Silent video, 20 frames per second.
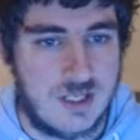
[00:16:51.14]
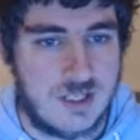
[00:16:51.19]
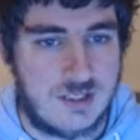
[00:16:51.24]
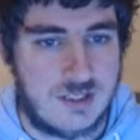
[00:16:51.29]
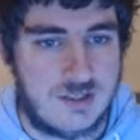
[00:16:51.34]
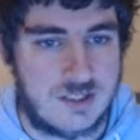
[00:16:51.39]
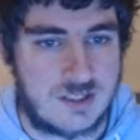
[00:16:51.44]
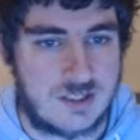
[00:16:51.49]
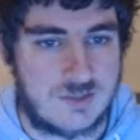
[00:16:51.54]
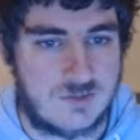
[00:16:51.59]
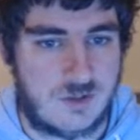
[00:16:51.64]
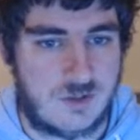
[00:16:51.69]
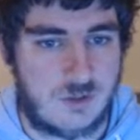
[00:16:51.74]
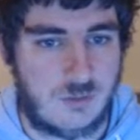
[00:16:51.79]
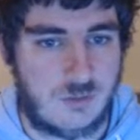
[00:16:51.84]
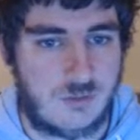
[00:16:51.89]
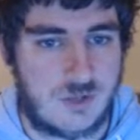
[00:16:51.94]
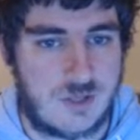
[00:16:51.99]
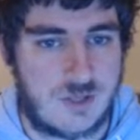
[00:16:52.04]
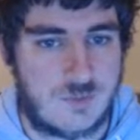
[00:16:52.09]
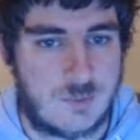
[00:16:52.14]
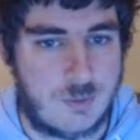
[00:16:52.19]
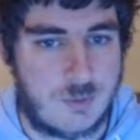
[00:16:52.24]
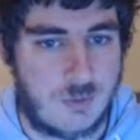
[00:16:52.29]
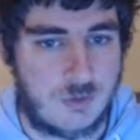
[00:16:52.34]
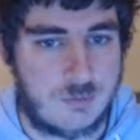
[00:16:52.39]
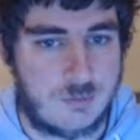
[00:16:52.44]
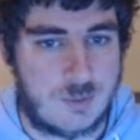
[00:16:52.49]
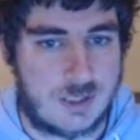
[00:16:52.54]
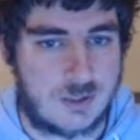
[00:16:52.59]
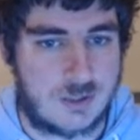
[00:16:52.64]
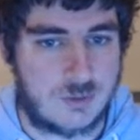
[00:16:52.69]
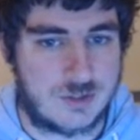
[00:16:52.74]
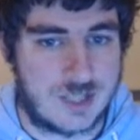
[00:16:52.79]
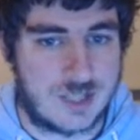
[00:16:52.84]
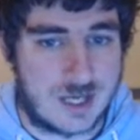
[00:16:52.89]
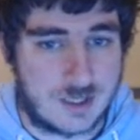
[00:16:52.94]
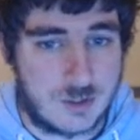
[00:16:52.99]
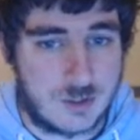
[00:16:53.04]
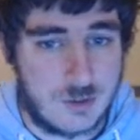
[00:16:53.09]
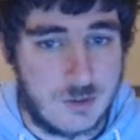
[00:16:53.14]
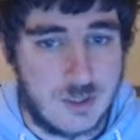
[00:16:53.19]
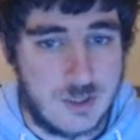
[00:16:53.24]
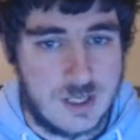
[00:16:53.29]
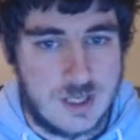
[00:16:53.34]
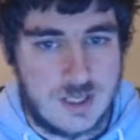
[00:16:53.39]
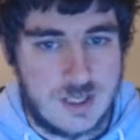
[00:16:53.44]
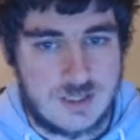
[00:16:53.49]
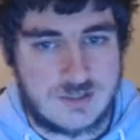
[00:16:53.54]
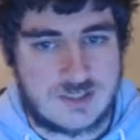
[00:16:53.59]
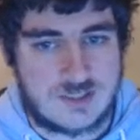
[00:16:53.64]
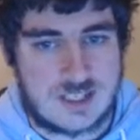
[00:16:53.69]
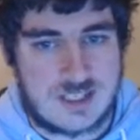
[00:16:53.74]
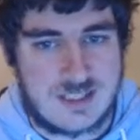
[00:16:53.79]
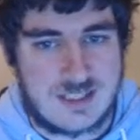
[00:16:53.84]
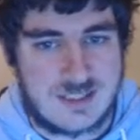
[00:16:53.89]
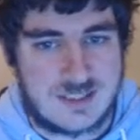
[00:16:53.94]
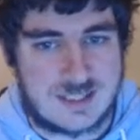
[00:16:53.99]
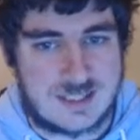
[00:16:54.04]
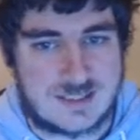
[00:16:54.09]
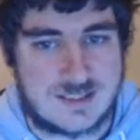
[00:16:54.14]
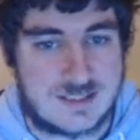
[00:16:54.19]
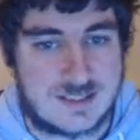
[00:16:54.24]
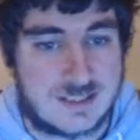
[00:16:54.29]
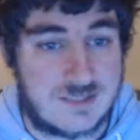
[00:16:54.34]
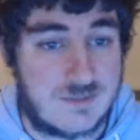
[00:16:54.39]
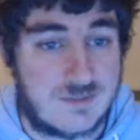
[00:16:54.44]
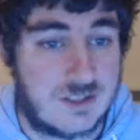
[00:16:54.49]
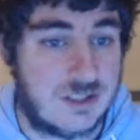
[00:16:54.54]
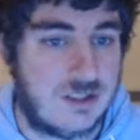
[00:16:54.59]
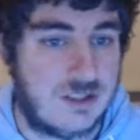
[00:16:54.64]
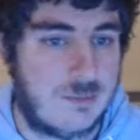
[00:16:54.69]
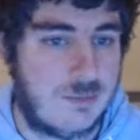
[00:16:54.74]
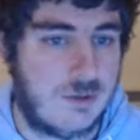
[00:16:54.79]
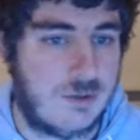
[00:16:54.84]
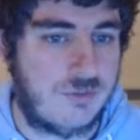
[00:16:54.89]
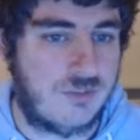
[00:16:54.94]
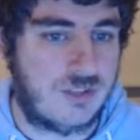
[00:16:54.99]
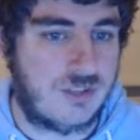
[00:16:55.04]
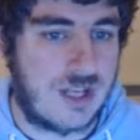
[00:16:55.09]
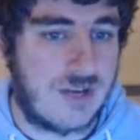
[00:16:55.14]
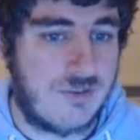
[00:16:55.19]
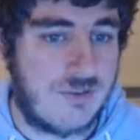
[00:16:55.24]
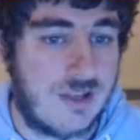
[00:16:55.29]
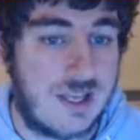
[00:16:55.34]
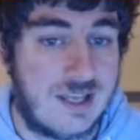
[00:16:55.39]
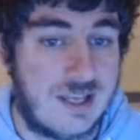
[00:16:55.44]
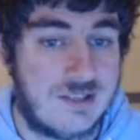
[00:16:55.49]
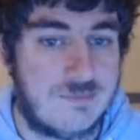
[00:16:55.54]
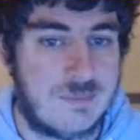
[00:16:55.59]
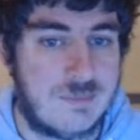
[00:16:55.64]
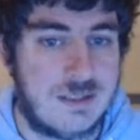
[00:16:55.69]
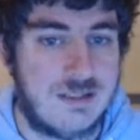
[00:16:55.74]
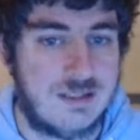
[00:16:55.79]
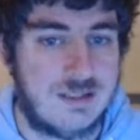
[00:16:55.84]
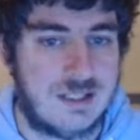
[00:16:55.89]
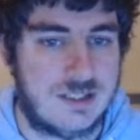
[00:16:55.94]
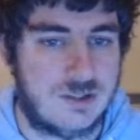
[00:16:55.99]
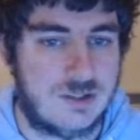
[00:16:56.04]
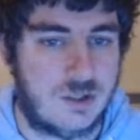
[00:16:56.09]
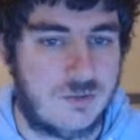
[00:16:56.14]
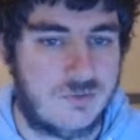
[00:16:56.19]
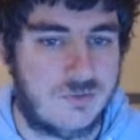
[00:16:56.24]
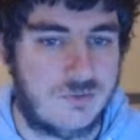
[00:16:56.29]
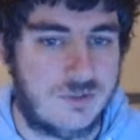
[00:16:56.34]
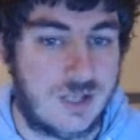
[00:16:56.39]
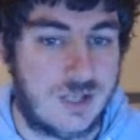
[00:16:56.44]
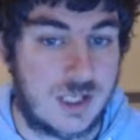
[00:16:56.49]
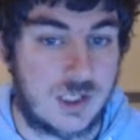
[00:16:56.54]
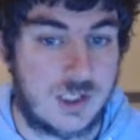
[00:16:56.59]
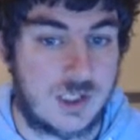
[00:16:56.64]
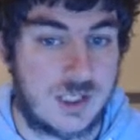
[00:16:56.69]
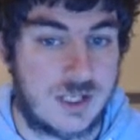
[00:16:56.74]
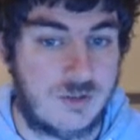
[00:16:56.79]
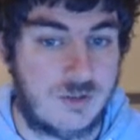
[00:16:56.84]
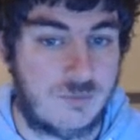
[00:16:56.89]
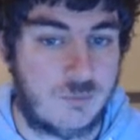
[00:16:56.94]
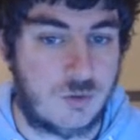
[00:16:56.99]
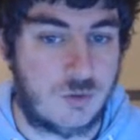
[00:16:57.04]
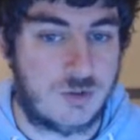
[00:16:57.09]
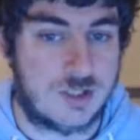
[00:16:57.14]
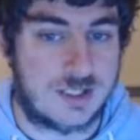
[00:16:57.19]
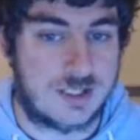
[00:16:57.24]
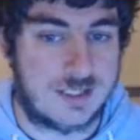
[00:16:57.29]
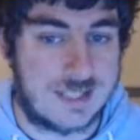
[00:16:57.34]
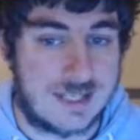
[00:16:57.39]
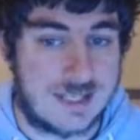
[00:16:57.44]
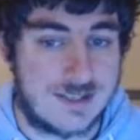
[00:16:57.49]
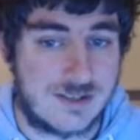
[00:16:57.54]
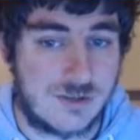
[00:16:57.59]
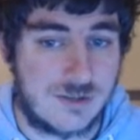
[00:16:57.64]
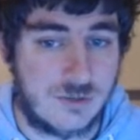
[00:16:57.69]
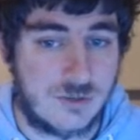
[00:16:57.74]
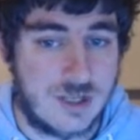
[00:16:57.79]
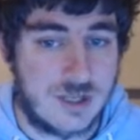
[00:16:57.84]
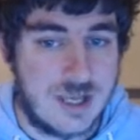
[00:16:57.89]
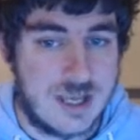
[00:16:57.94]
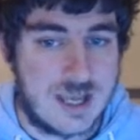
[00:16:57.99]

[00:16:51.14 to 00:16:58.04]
this follows a report by Kotaku saying that a significant number of staff had been laid off, an unannounced project cancelled,